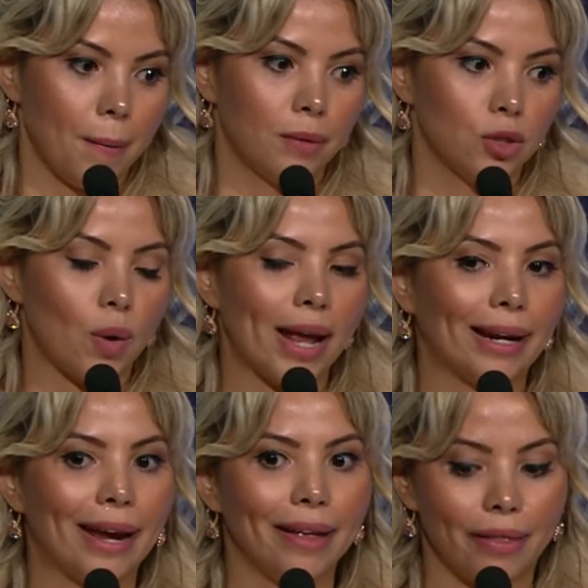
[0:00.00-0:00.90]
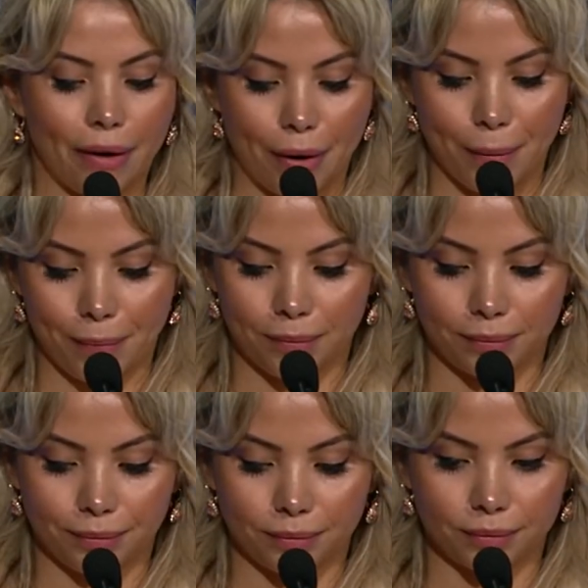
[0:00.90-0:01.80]
So I lay there,
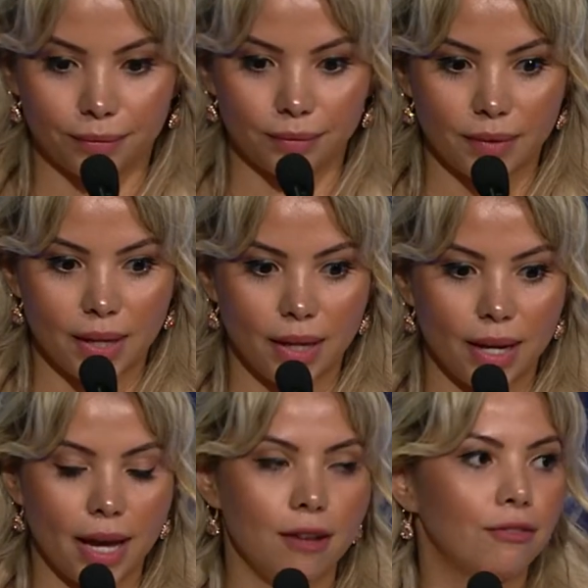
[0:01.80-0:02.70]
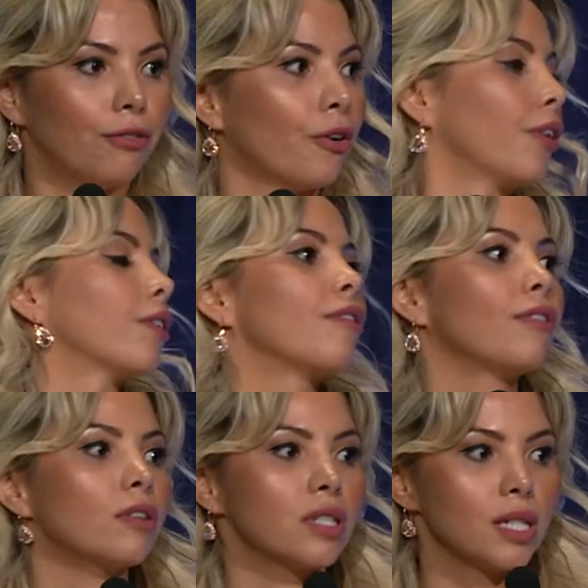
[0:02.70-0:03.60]
and for the
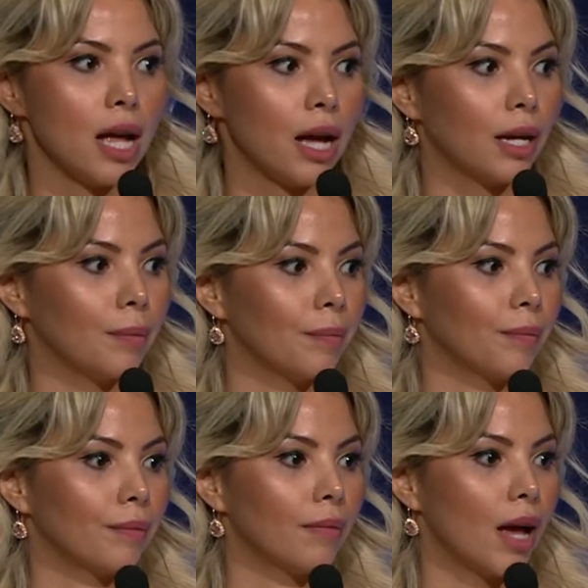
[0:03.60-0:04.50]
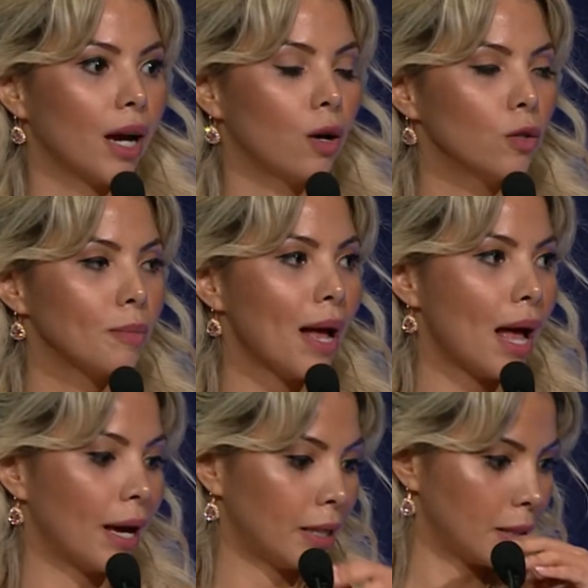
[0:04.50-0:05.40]
first time, I closed my
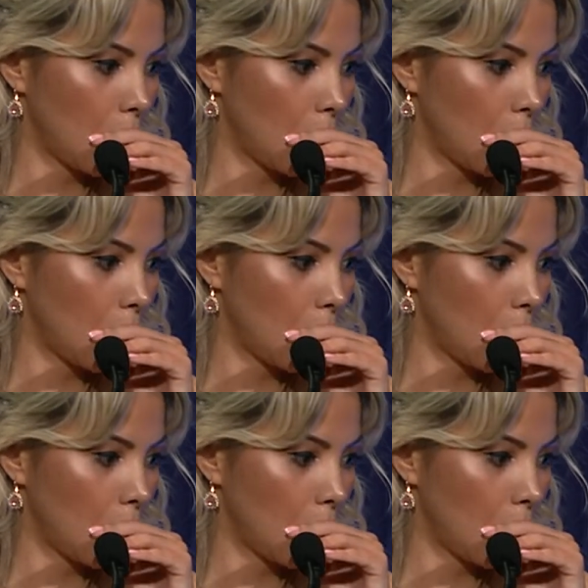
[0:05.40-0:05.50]
eyes.